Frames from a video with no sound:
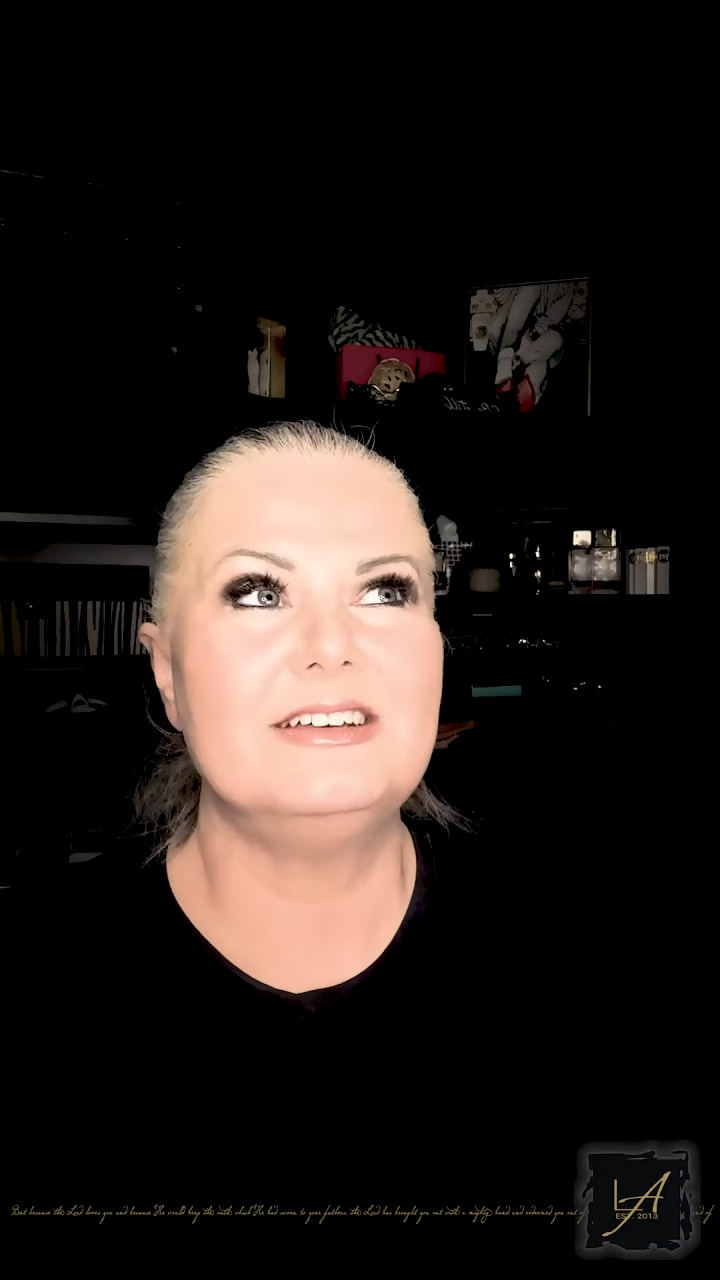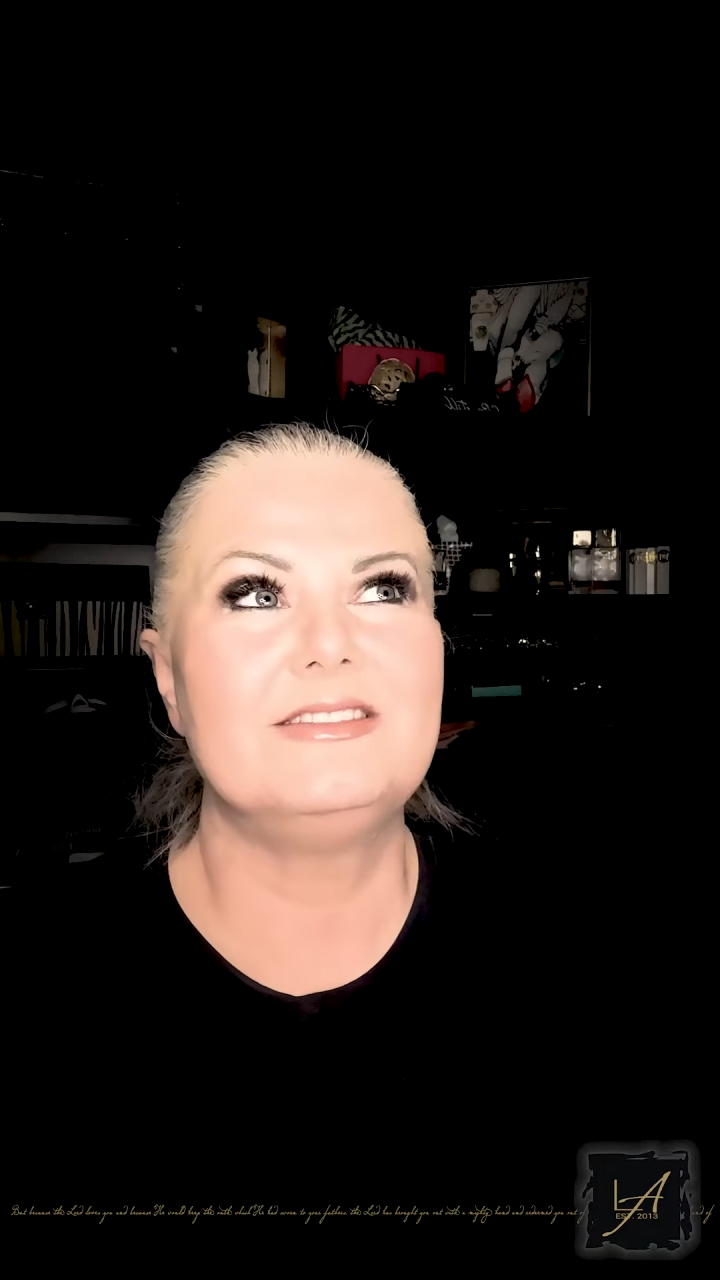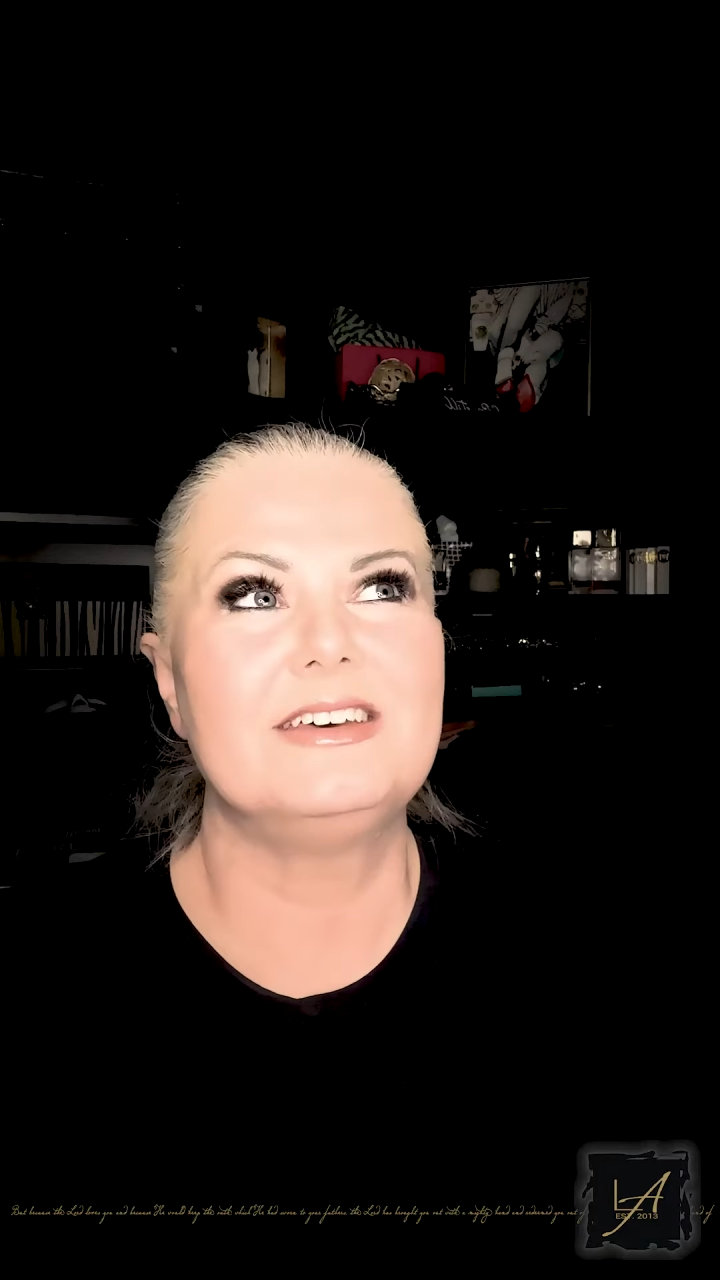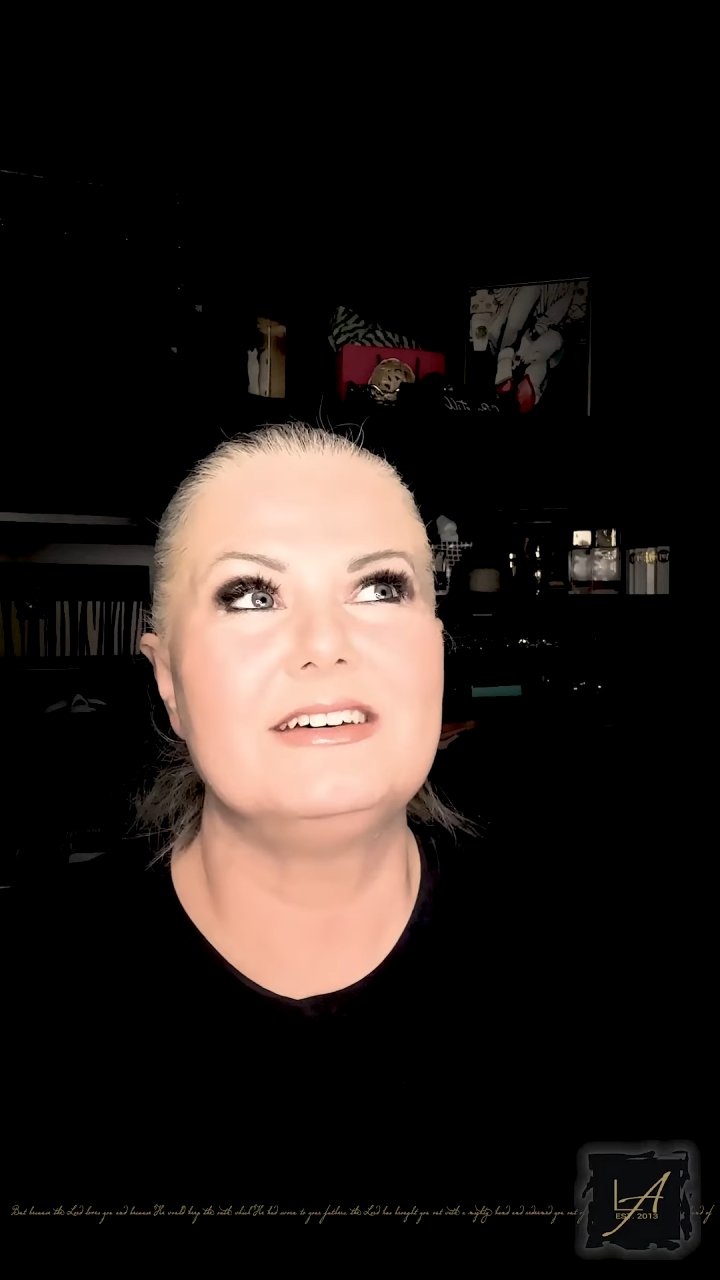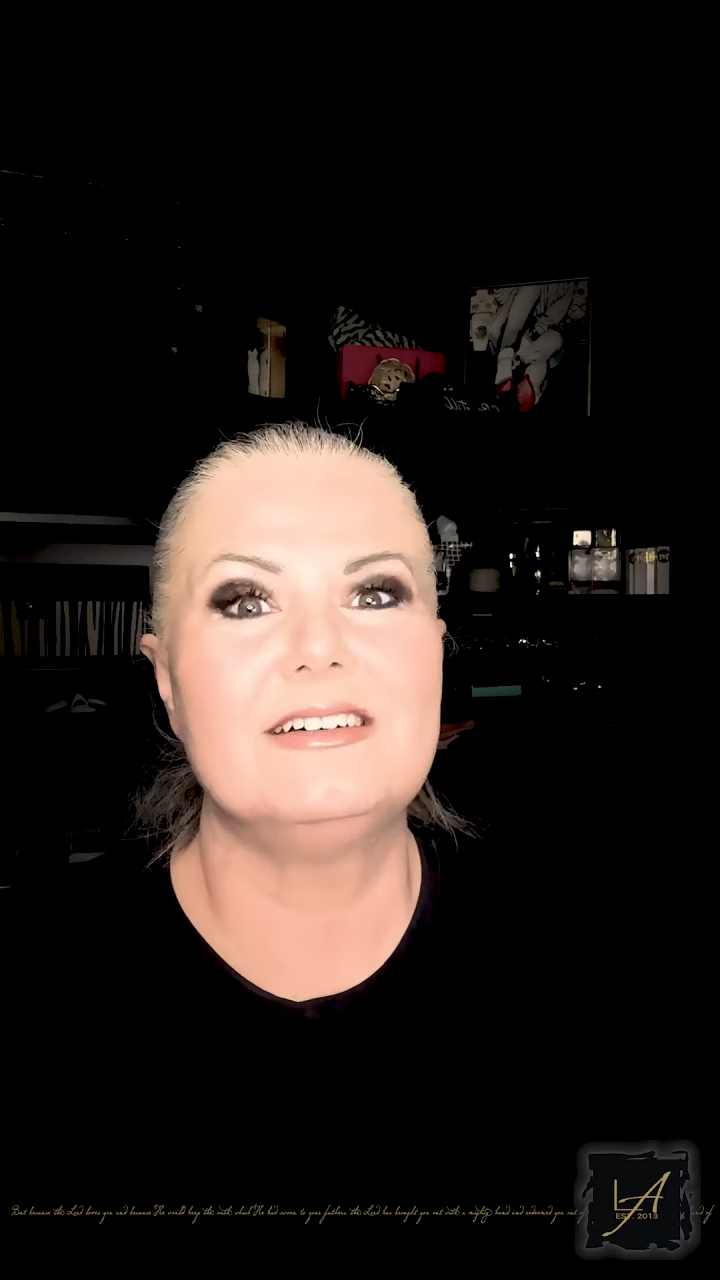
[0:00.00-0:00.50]

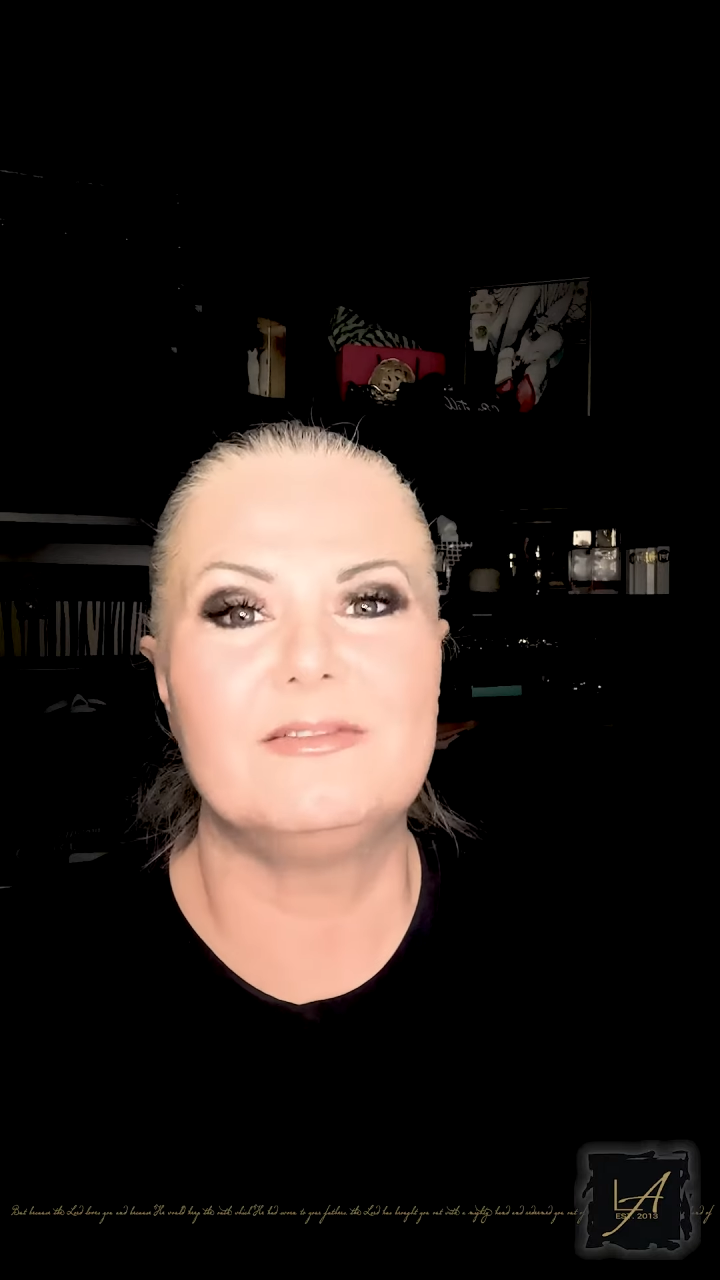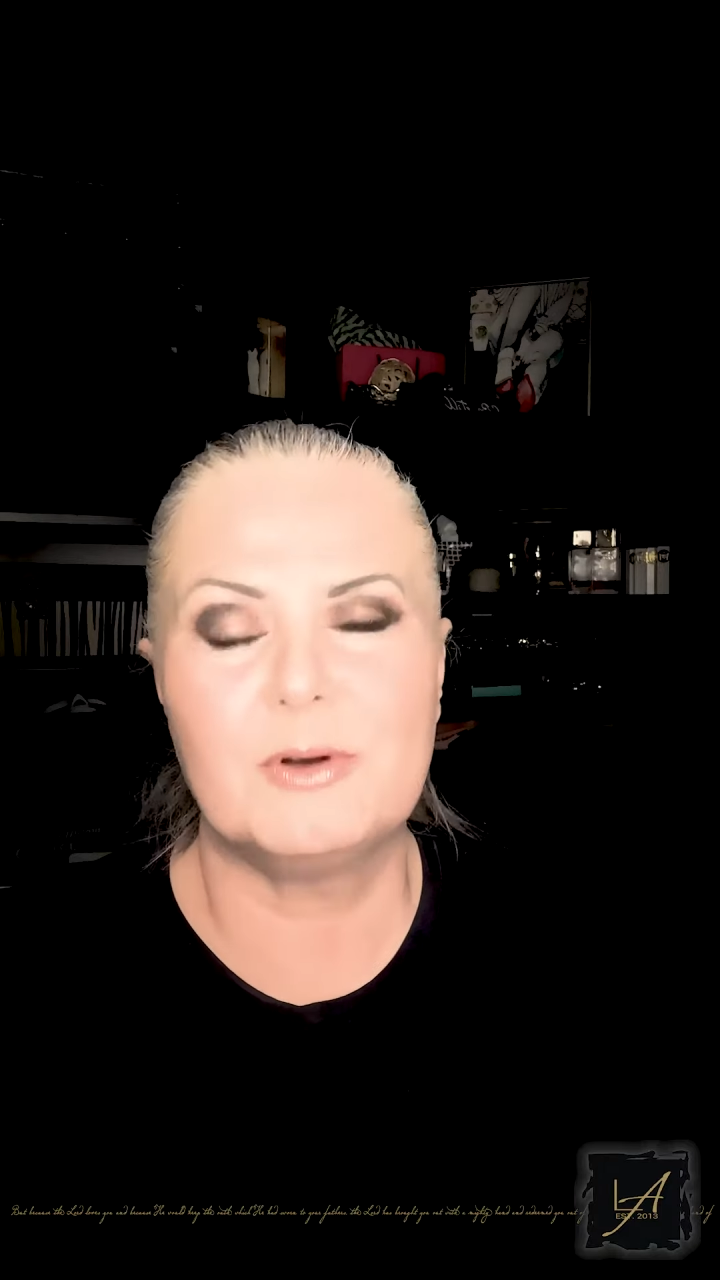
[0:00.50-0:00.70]
The